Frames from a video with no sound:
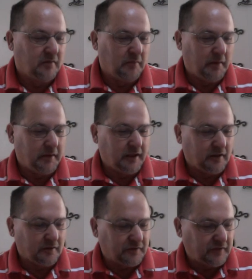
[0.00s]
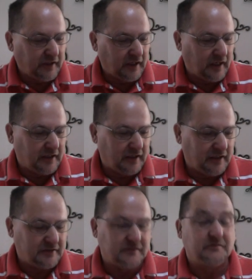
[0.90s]
Maybe they don't see God in
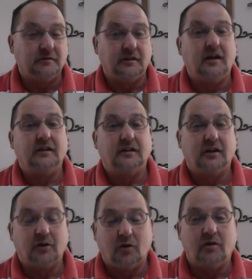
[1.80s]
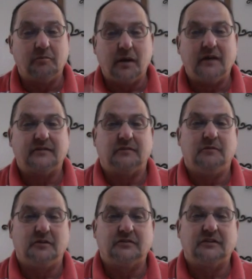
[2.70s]
us because we're not growing past the
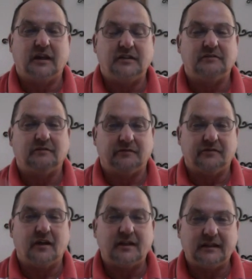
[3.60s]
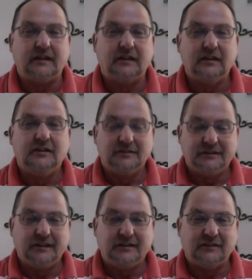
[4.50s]
milk stage and reflecting
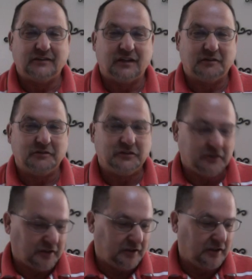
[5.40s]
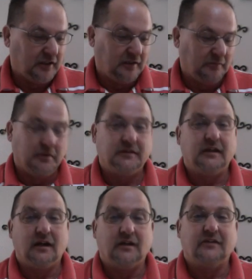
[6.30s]
Jesus like we should, but they
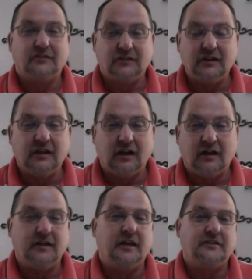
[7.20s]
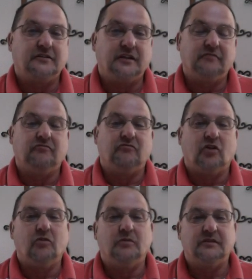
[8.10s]
ought to see God in nature. And even
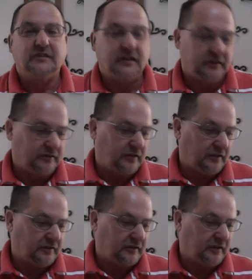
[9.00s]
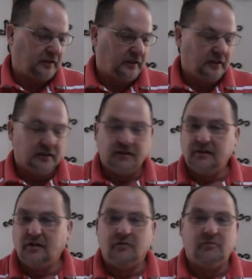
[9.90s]
Romans teaches us that
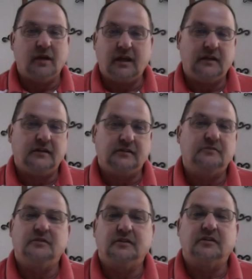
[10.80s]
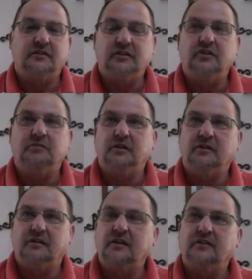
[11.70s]
no man is with excuse
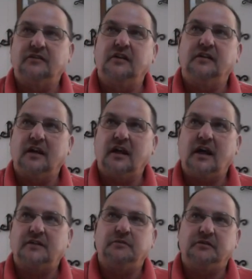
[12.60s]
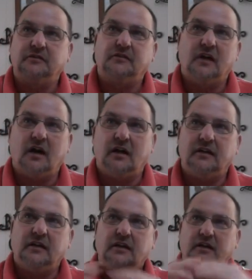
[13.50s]
because they can see the attributes of God
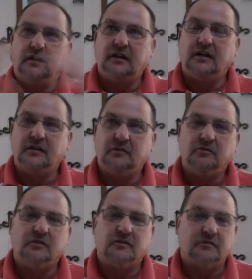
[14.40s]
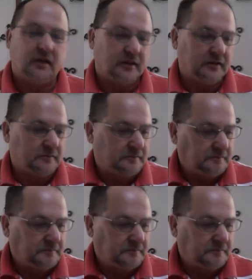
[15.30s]
in the world around them.